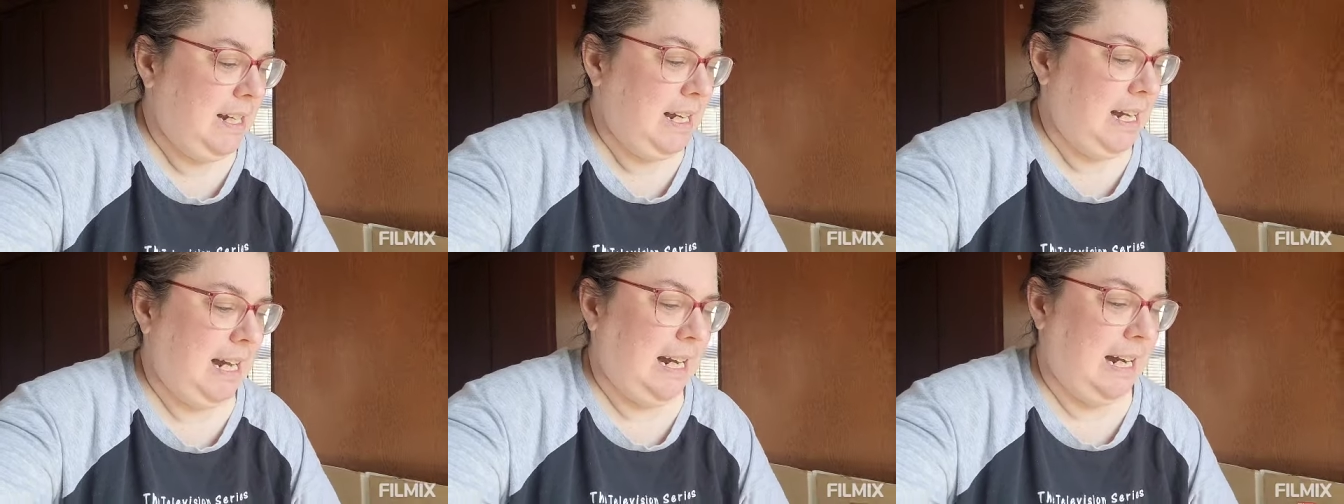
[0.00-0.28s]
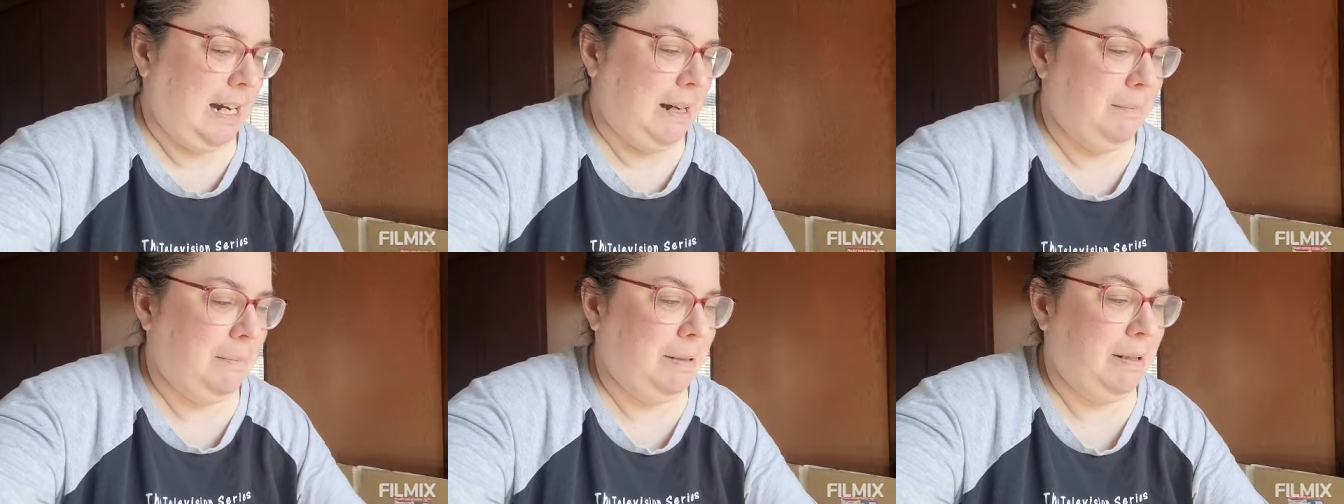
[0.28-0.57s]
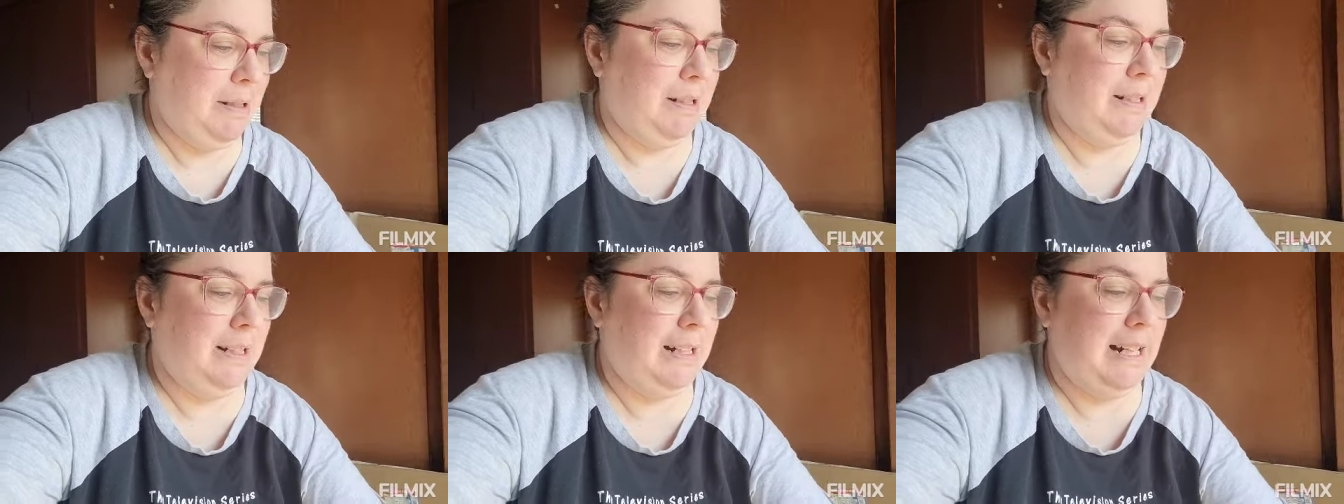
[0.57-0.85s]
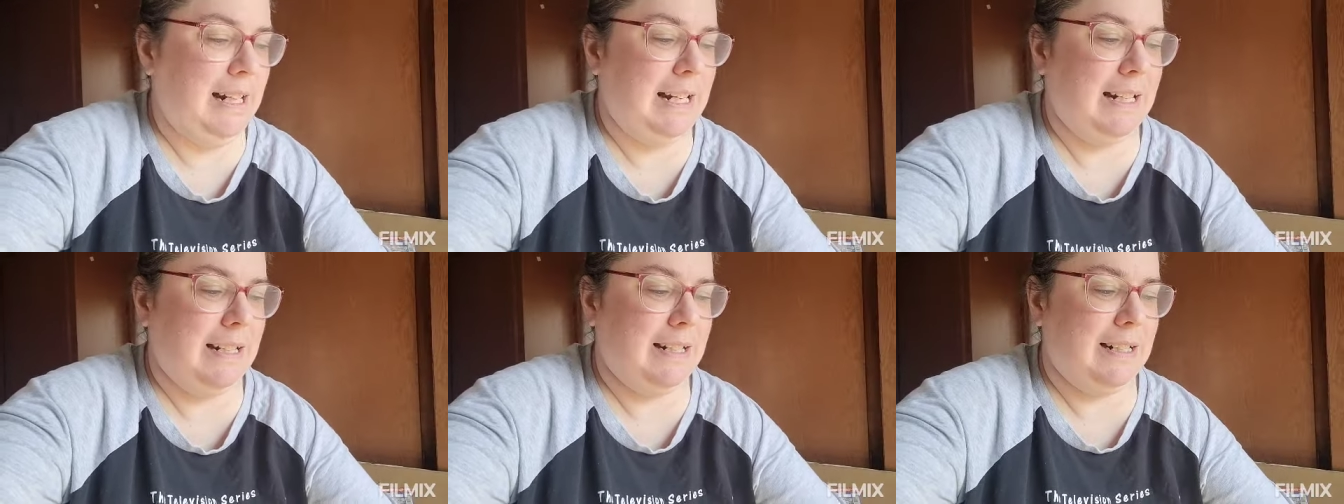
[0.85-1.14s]
Um,
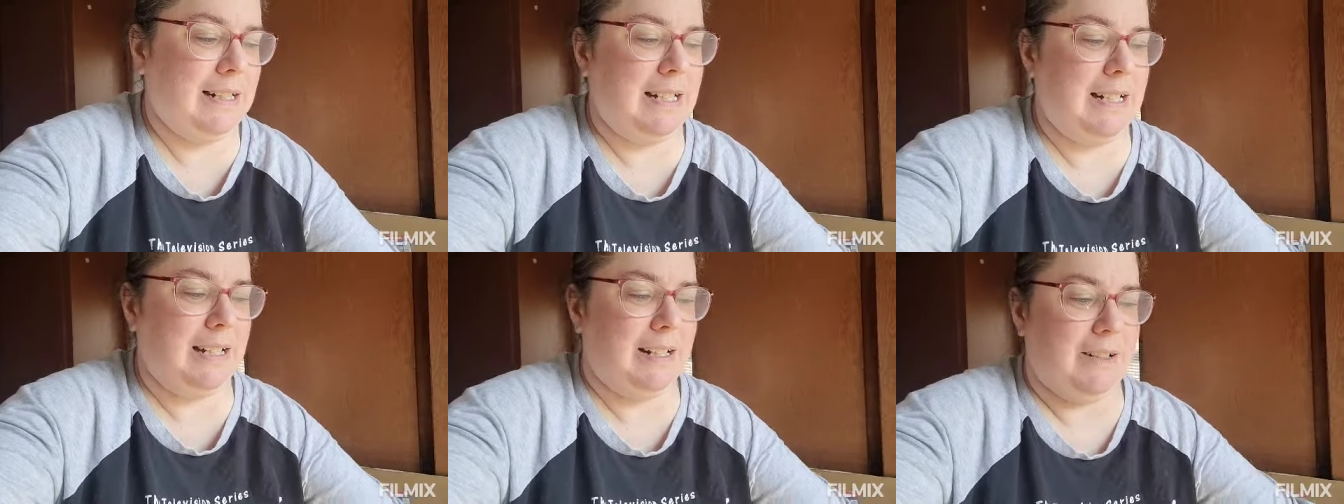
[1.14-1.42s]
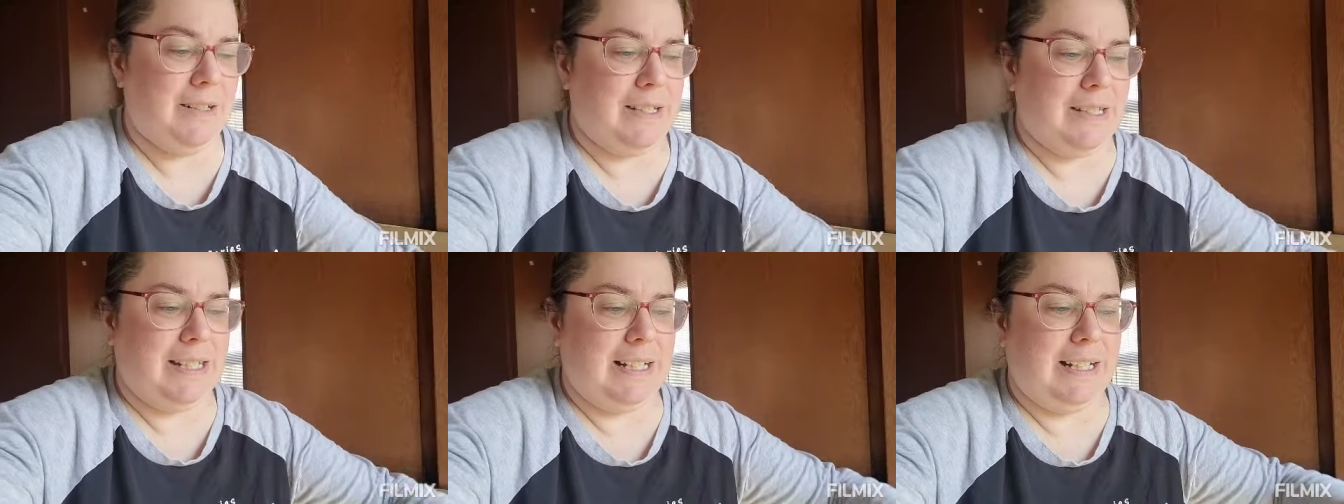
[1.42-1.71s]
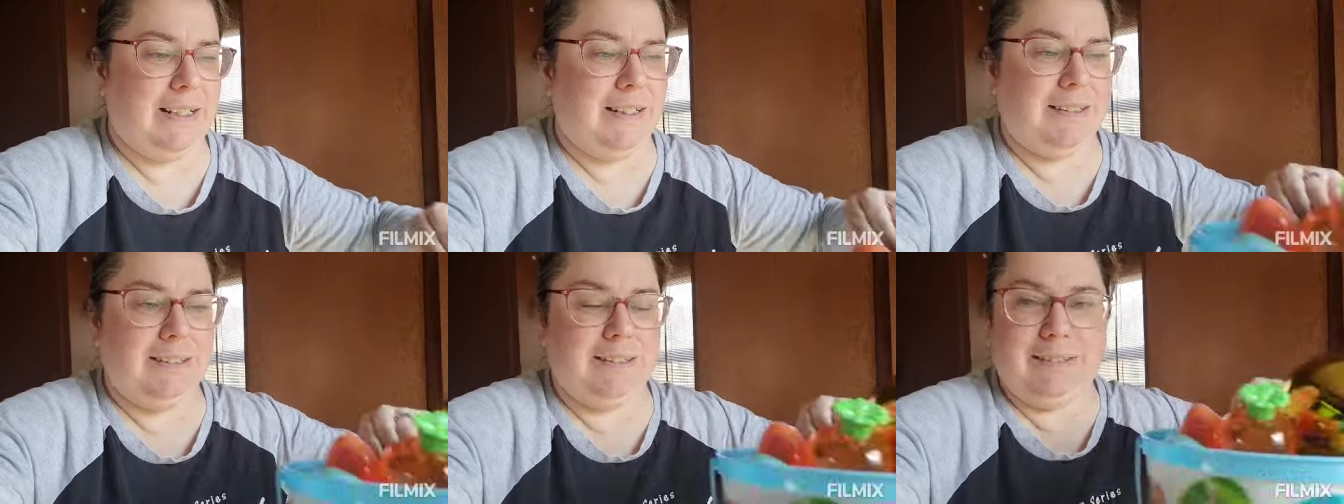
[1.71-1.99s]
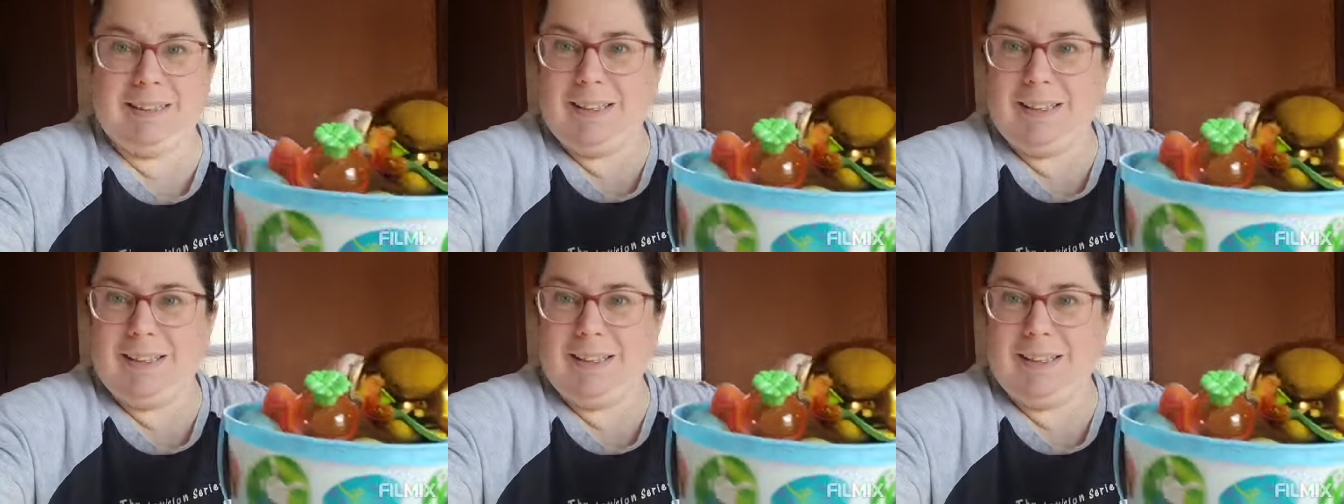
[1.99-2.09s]
and here's the